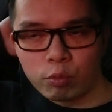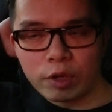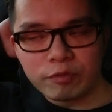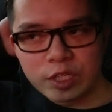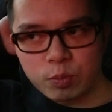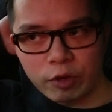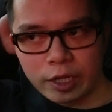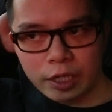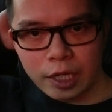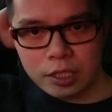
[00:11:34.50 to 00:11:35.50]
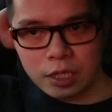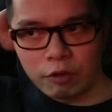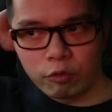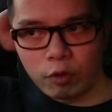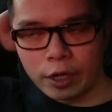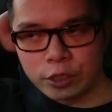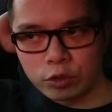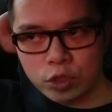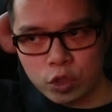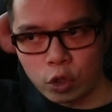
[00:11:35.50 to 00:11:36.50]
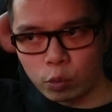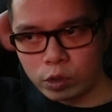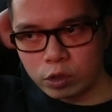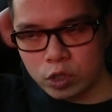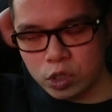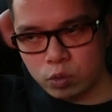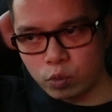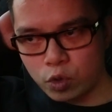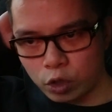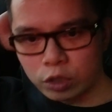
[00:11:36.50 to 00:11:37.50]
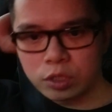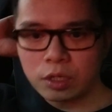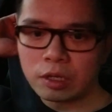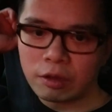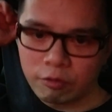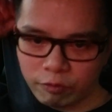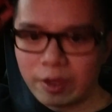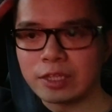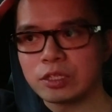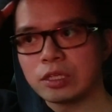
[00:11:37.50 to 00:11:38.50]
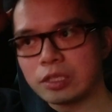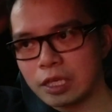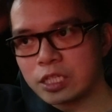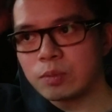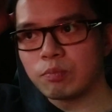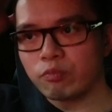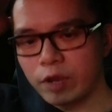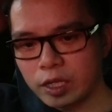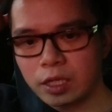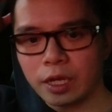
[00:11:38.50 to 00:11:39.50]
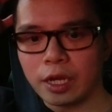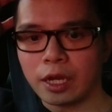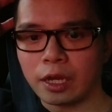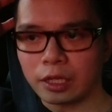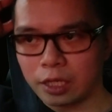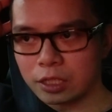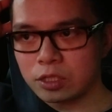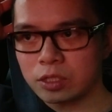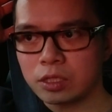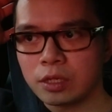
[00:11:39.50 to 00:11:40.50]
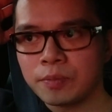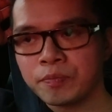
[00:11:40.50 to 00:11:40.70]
with this brake kit. Otherwise, your stock wheels will not fit this brake kit.